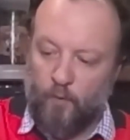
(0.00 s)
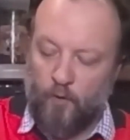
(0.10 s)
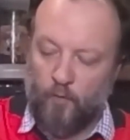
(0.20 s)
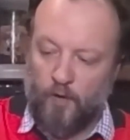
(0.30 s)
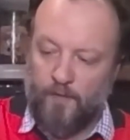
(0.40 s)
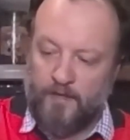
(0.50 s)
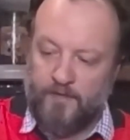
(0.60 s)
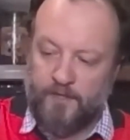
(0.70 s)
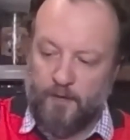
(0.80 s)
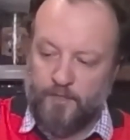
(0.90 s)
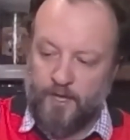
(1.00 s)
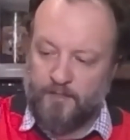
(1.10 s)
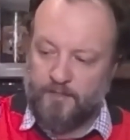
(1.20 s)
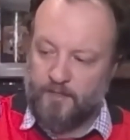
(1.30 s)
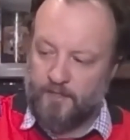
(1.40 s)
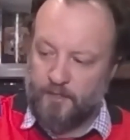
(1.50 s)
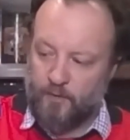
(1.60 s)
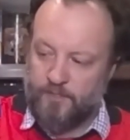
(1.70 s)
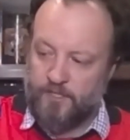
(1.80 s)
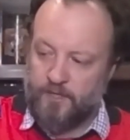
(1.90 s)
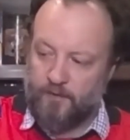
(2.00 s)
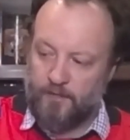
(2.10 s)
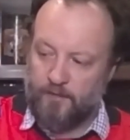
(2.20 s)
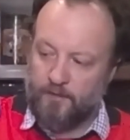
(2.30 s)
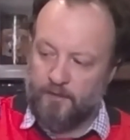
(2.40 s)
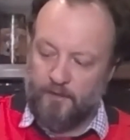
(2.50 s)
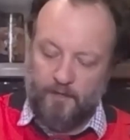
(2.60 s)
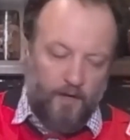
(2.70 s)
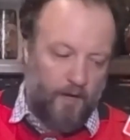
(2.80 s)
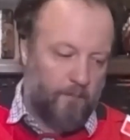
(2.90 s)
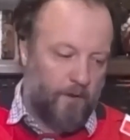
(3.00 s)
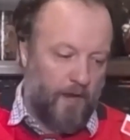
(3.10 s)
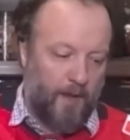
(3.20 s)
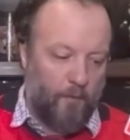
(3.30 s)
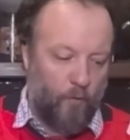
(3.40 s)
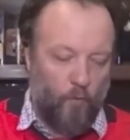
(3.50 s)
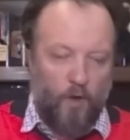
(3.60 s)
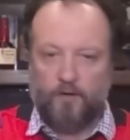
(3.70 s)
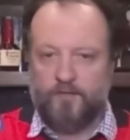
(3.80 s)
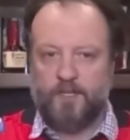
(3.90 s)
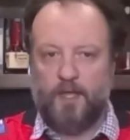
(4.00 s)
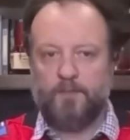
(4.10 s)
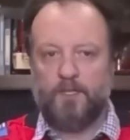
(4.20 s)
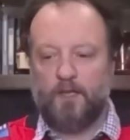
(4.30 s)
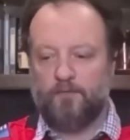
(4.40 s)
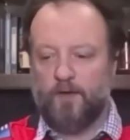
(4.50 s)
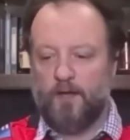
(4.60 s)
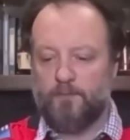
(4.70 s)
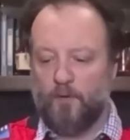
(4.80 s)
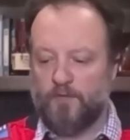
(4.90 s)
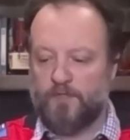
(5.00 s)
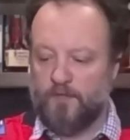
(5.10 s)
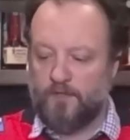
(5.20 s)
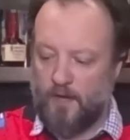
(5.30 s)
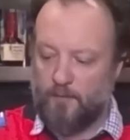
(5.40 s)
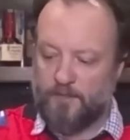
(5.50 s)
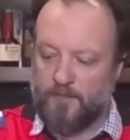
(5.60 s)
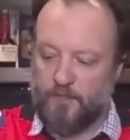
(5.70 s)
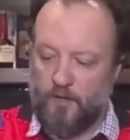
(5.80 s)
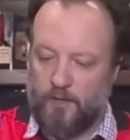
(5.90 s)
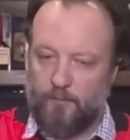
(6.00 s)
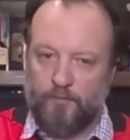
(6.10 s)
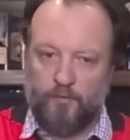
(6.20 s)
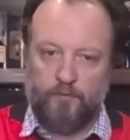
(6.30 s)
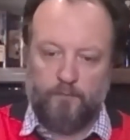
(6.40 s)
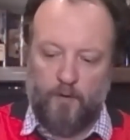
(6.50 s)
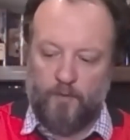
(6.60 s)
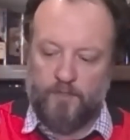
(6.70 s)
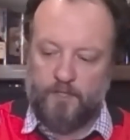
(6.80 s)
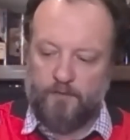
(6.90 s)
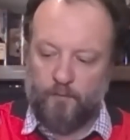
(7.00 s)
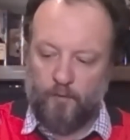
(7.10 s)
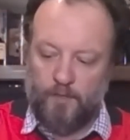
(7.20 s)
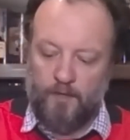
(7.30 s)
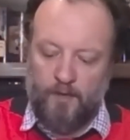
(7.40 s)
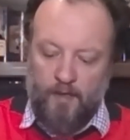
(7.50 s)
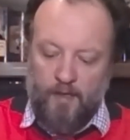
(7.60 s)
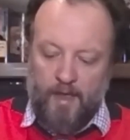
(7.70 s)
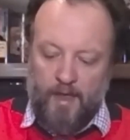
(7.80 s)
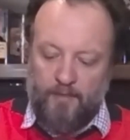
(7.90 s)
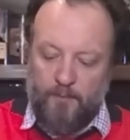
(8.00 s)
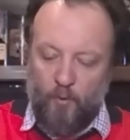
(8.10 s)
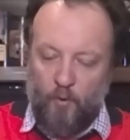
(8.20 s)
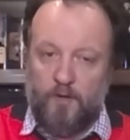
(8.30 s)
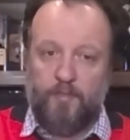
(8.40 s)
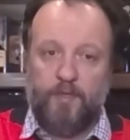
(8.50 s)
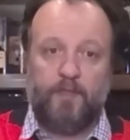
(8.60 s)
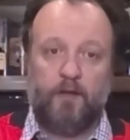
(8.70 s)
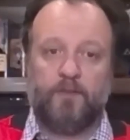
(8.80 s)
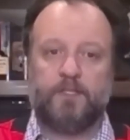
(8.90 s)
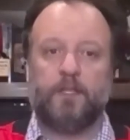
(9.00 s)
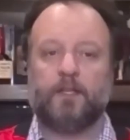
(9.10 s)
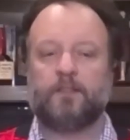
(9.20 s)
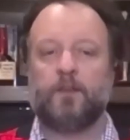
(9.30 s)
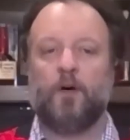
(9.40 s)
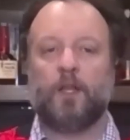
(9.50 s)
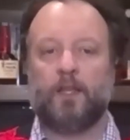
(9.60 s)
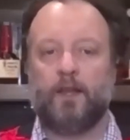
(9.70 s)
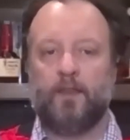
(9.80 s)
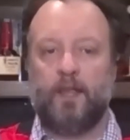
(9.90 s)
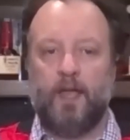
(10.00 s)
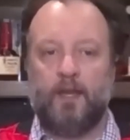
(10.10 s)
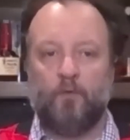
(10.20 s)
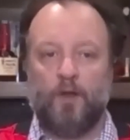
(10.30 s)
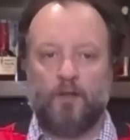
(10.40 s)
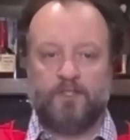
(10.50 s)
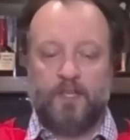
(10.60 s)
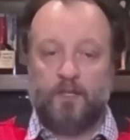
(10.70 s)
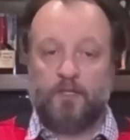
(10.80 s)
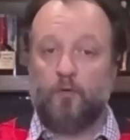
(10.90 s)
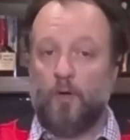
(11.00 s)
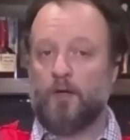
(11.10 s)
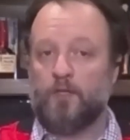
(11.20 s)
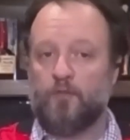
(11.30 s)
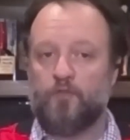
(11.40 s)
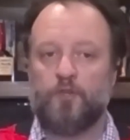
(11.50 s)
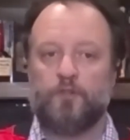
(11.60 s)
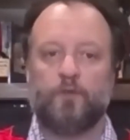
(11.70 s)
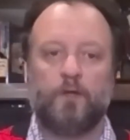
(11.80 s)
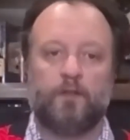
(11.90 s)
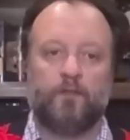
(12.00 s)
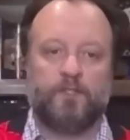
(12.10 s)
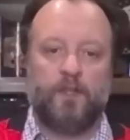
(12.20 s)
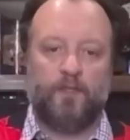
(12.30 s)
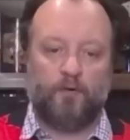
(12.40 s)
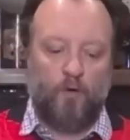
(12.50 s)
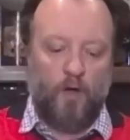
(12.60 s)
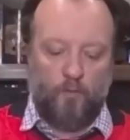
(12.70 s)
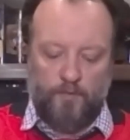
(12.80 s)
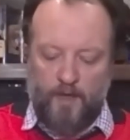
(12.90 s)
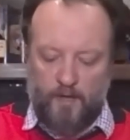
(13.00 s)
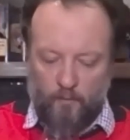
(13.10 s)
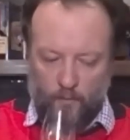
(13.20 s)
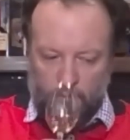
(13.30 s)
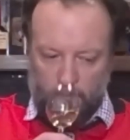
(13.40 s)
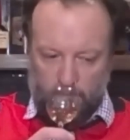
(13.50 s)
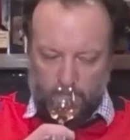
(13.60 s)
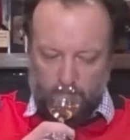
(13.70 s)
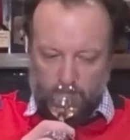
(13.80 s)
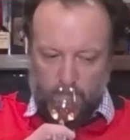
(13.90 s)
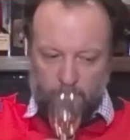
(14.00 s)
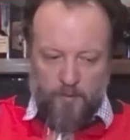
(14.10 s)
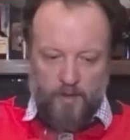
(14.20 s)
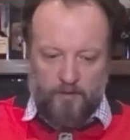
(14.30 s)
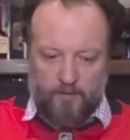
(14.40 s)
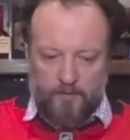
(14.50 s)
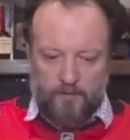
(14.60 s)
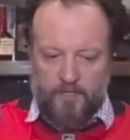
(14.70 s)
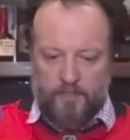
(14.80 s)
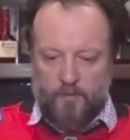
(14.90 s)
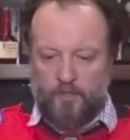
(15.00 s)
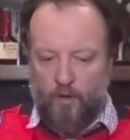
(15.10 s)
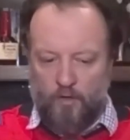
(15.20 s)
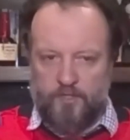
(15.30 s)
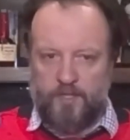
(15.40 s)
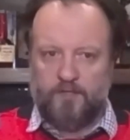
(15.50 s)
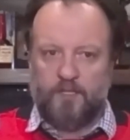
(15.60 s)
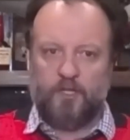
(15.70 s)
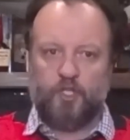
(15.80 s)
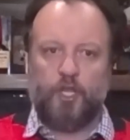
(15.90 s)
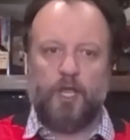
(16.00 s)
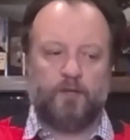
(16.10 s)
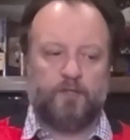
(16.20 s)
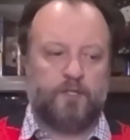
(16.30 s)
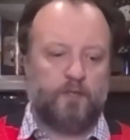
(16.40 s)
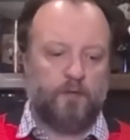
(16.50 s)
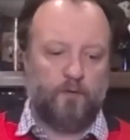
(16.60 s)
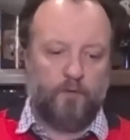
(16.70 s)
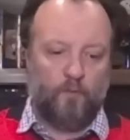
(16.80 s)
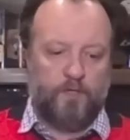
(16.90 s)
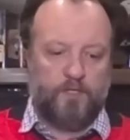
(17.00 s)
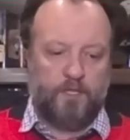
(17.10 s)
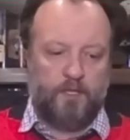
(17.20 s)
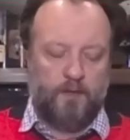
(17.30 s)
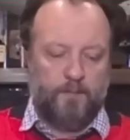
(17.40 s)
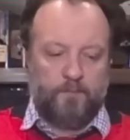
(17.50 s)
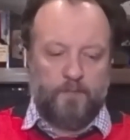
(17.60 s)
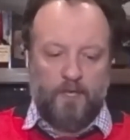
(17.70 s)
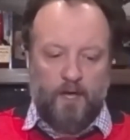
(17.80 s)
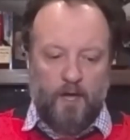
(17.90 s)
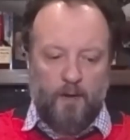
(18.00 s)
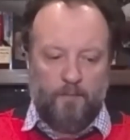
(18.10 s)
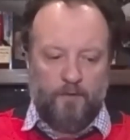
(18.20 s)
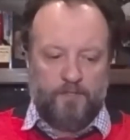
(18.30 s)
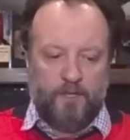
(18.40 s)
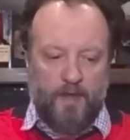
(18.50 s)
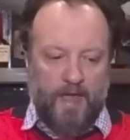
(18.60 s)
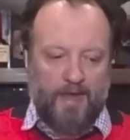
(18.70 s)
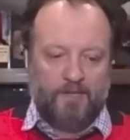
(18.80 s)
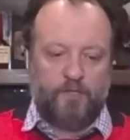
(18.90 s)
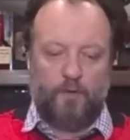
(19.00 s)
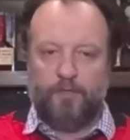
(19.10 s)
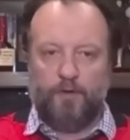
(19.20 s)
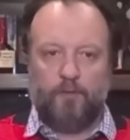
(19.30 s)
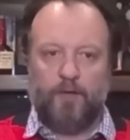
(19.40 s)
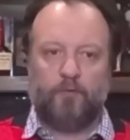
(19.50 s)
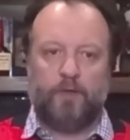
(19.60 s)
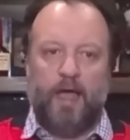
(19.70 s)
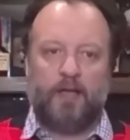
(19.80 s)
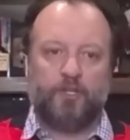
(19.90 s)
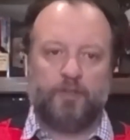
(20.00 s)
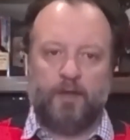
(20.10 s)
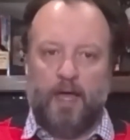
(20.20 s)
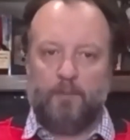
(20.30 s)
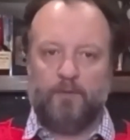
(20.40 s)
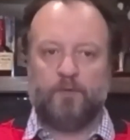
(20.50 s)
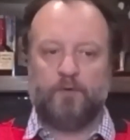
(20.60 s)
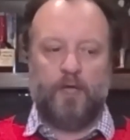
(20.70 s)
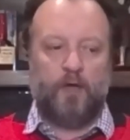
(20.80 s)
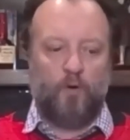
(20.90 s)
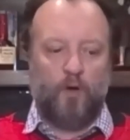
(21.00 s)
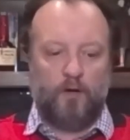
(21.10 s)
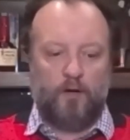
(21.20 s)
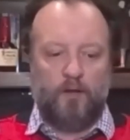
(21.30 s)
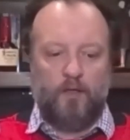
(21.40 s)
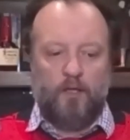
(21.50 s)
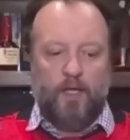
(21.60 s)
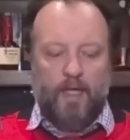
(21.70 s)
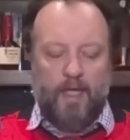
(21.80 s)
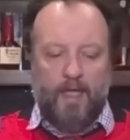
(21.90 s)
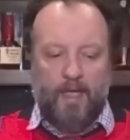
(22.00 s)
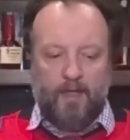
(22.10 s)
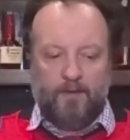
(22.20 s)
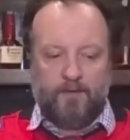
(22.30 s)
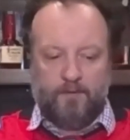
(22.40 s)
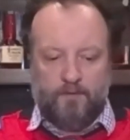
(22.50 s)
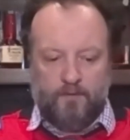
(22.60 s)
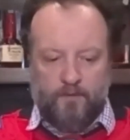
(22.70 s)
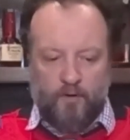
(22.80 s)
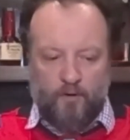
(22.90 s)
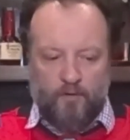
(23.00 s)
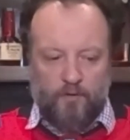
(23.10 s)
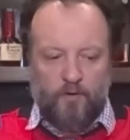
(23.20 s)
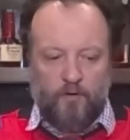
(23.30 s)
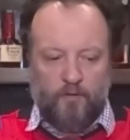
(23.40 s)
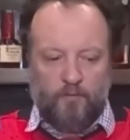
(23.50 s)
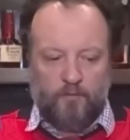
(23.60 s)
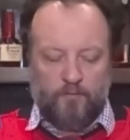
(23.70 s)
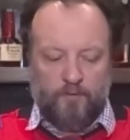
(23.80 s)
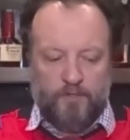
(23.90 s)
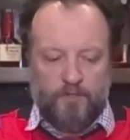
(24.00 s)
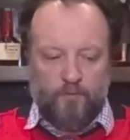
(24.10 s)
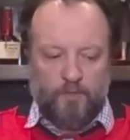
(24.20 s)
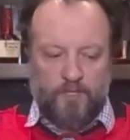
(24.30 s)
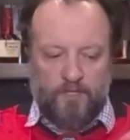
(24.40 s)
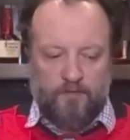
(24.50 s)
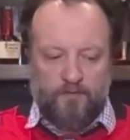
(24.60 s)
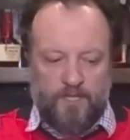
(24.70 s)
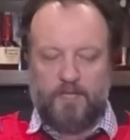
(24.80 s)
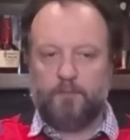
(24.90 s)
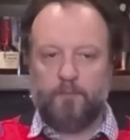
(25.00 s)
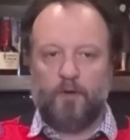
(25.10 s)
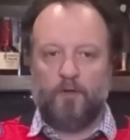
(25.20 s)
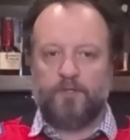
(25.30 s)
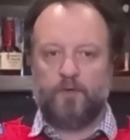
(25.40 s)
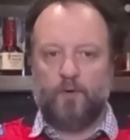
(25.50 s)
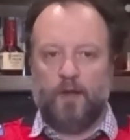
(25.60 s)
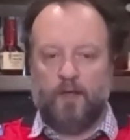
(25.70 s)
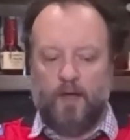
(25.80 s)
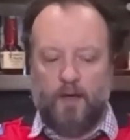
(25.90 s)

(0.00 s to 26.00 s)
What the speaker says: while we're on that subject, it's no secret. I am a water skeptic. I find most of the time it does not improve my whiskey for me. And the important thing there is like to not let anyone else tell you how you should do it. There's nothing wrong with adding water, but you need to acknowledge that it's going to change the whiskey. There's an exothermic reaction that happens when you add water, and there's a release of heat, but also